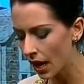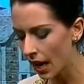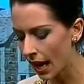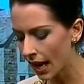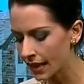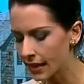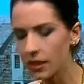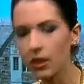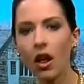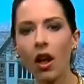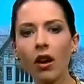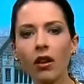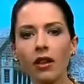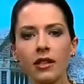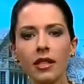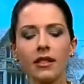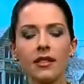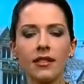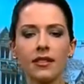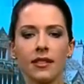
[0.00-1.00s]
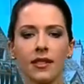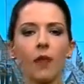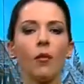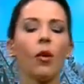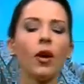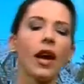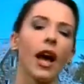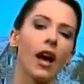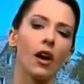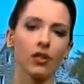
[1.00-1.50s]
as long as it's
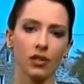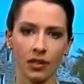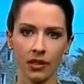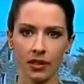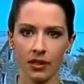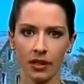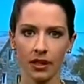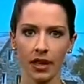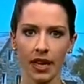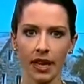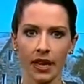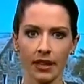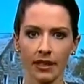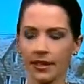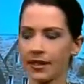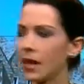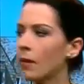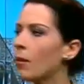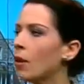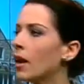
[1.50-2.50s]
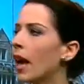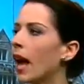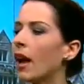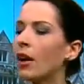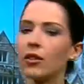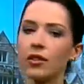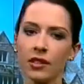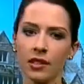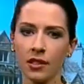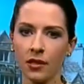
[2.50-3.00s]
someone else's land, someone
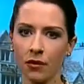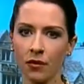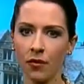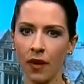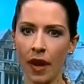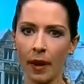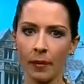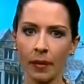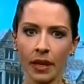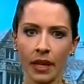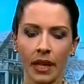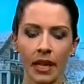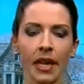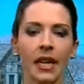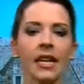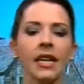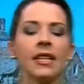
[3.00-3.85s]
else's family,